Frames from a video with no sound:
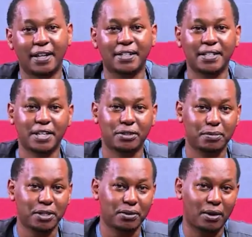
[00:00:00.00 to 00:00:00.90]
I'd just like to
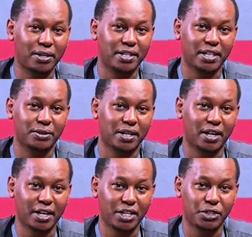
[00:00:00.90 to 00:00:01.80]
speak to our audience and to
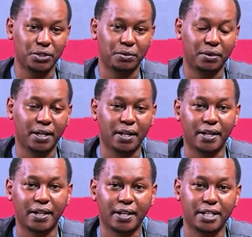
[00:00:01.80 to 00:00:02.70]
encourage you
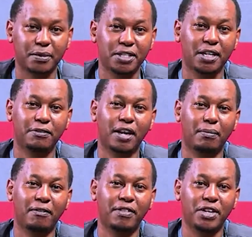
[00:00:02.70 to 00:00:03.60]
that, especially if you are
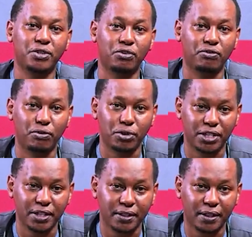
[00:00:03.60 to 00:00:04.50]
above the age of
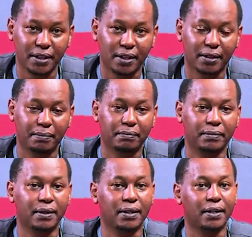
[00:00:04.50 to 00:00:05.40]
40,
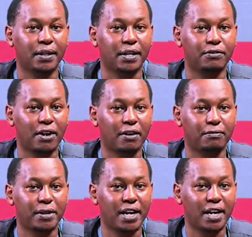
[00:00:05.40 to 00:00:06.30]
if you have
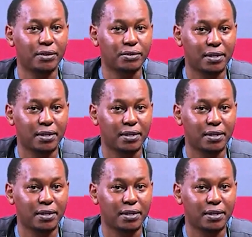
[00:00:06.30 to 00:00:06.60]
been diagnosed